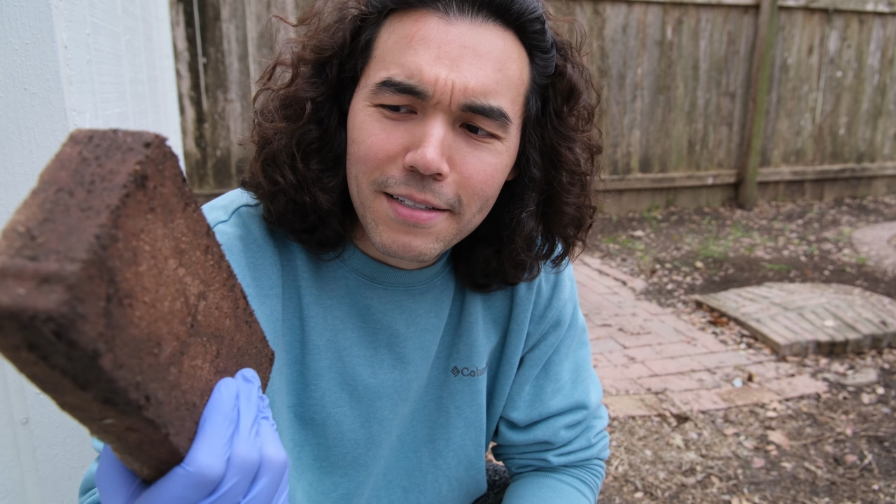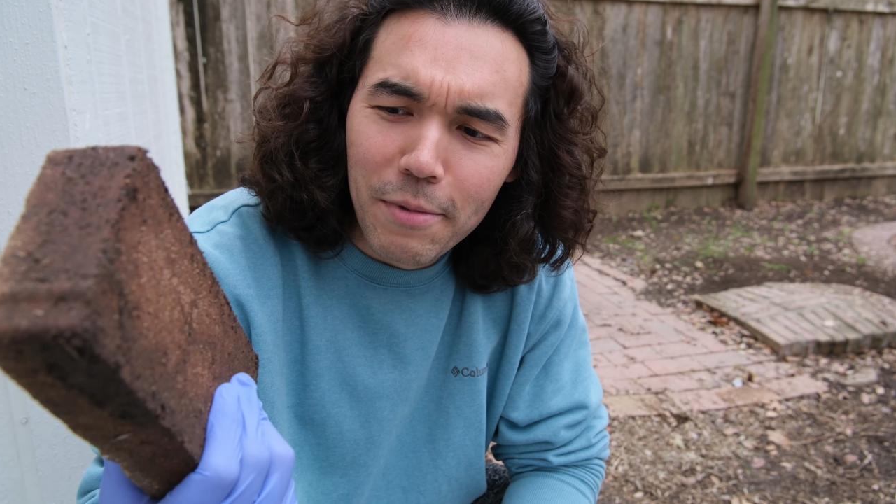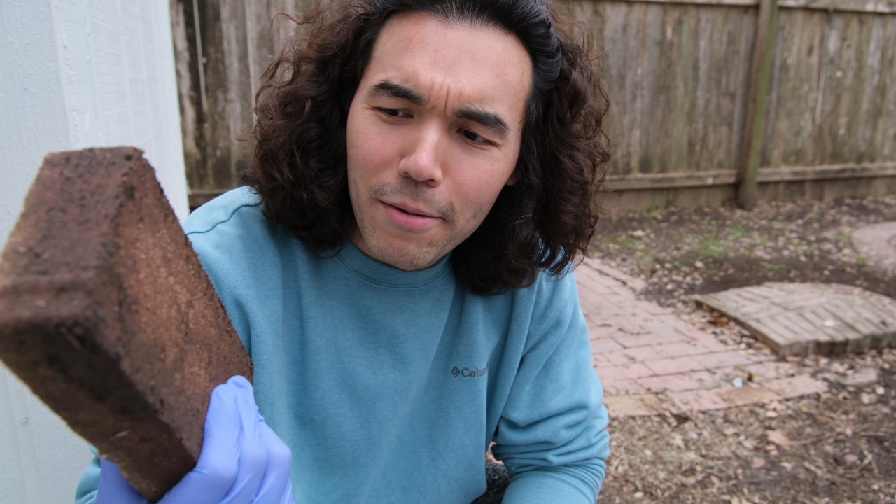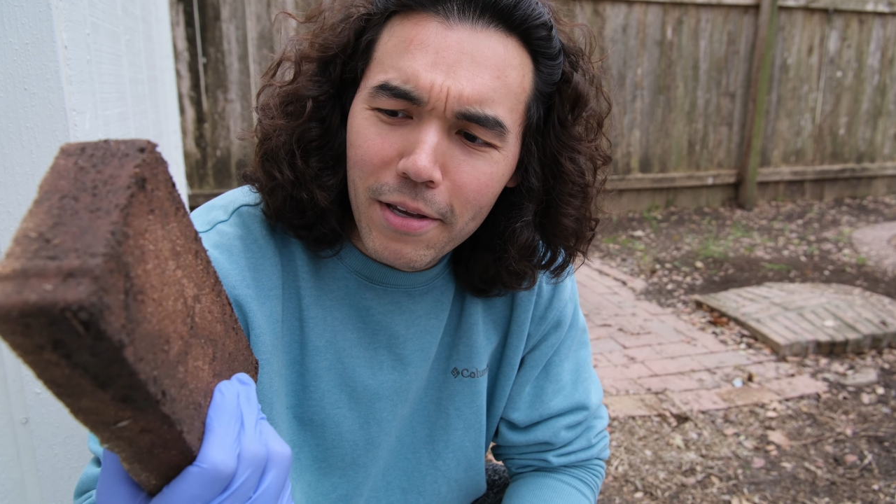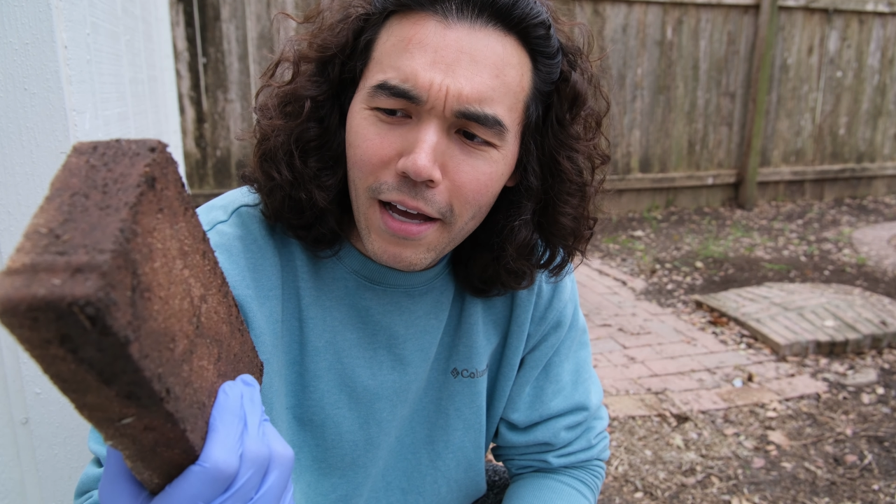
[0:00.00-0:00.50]

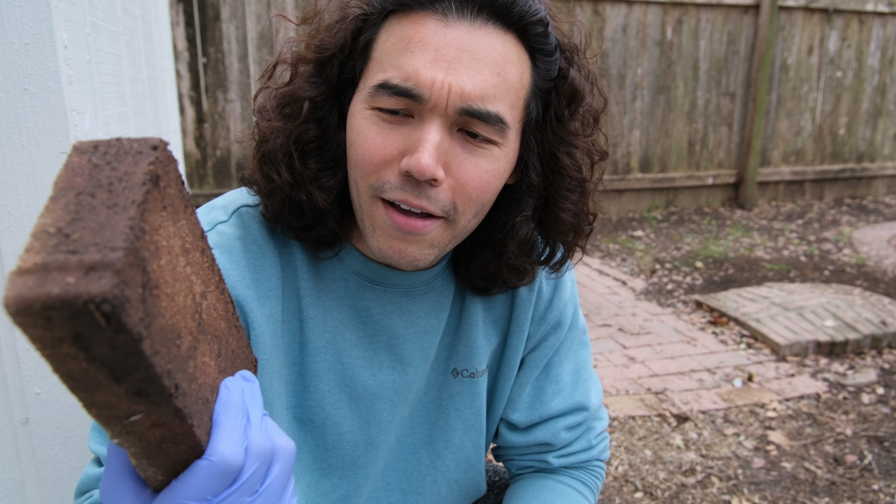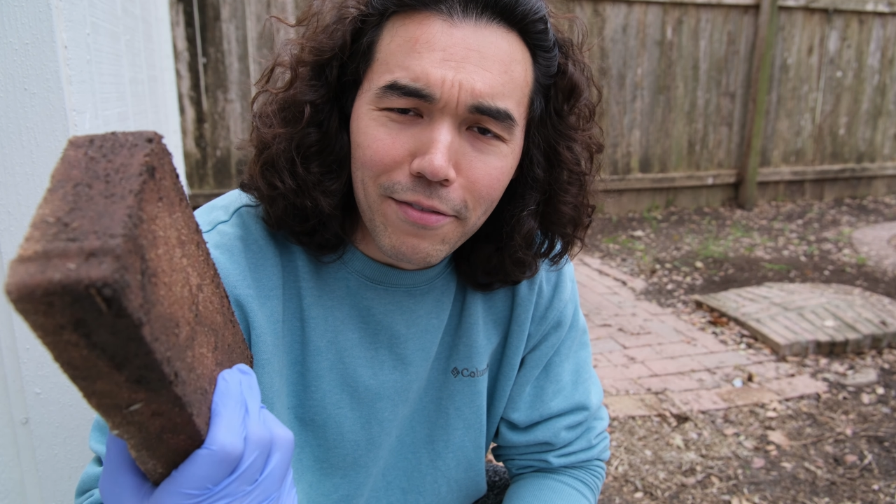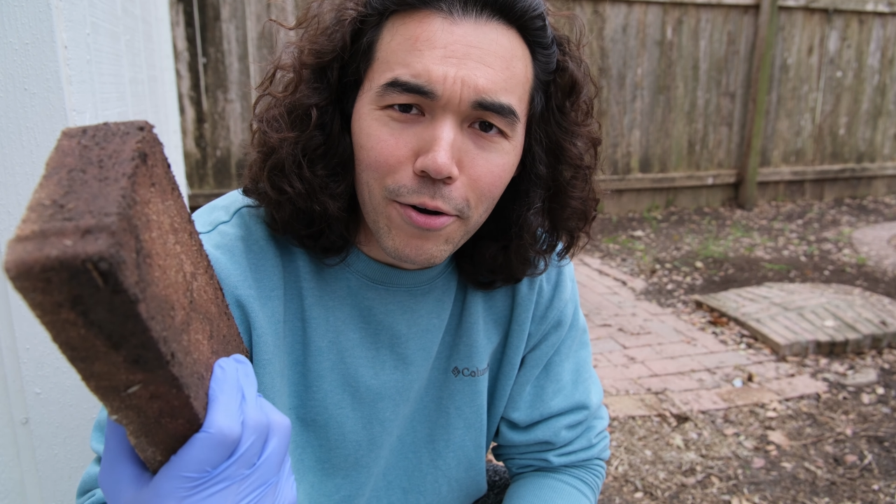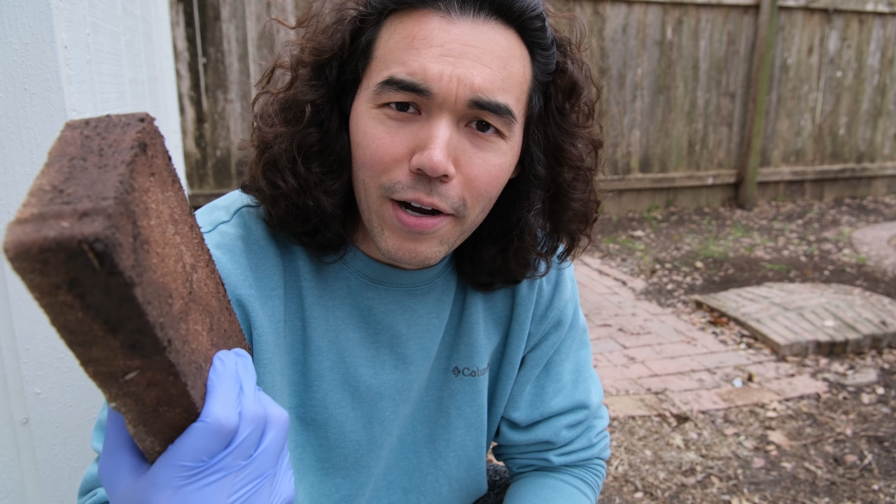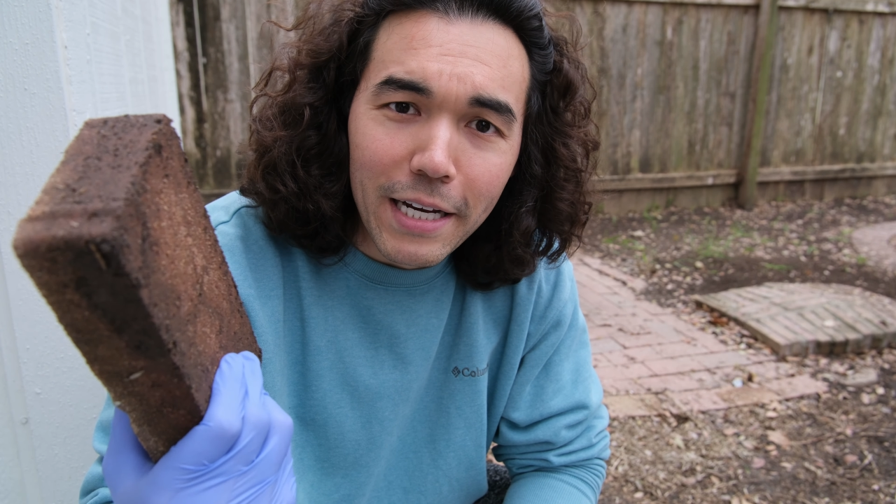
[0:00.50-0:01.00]
maybe. I have
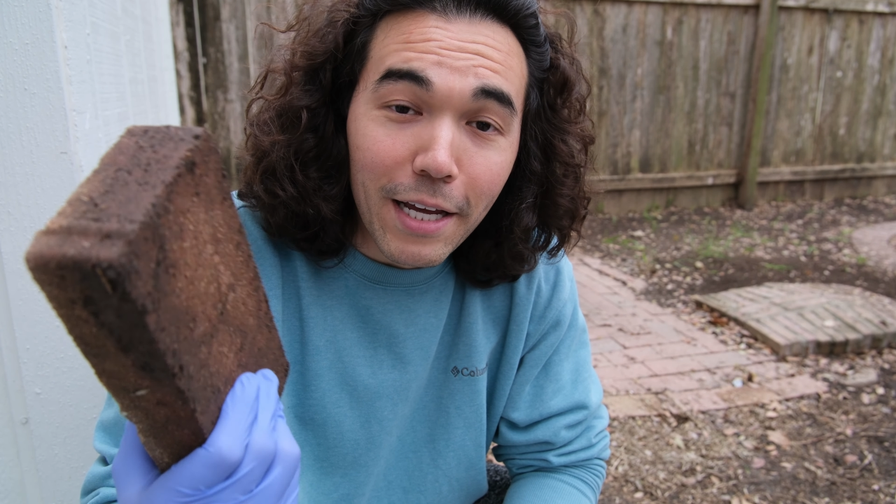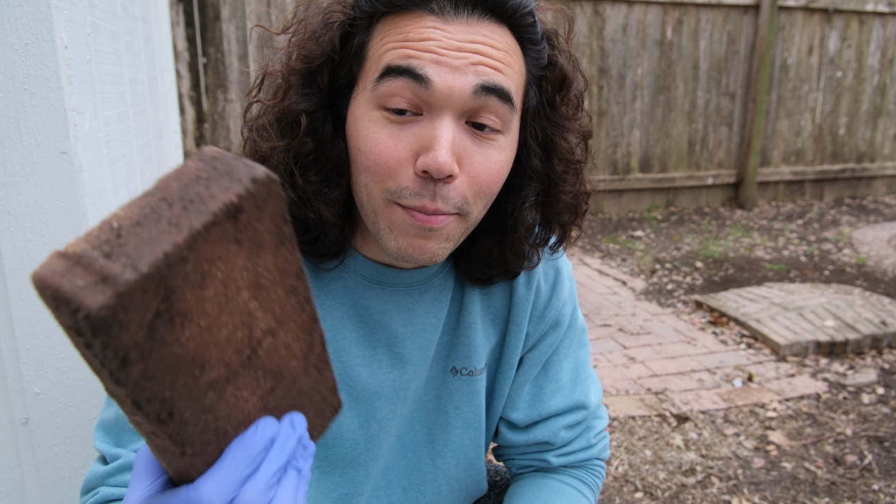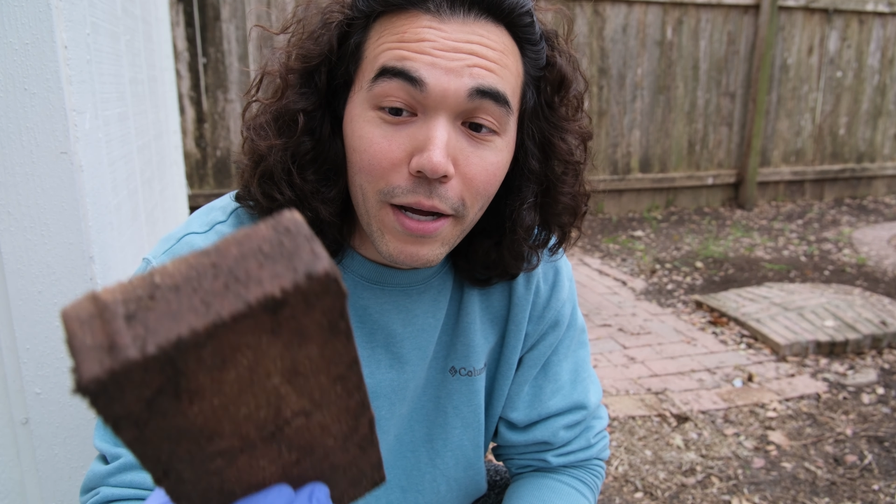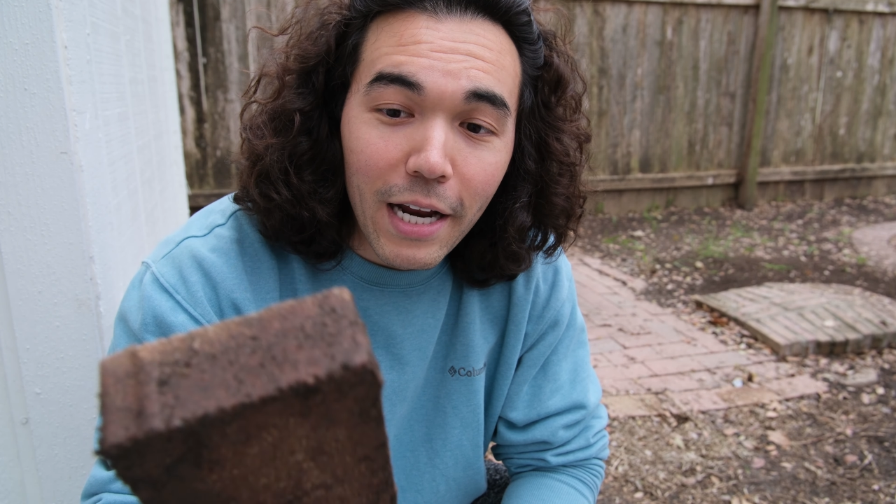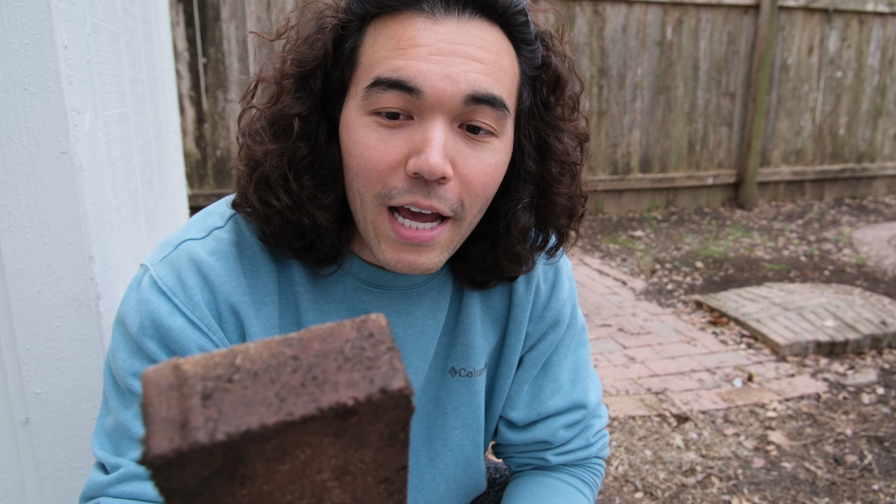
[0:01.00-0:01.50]
no idea, but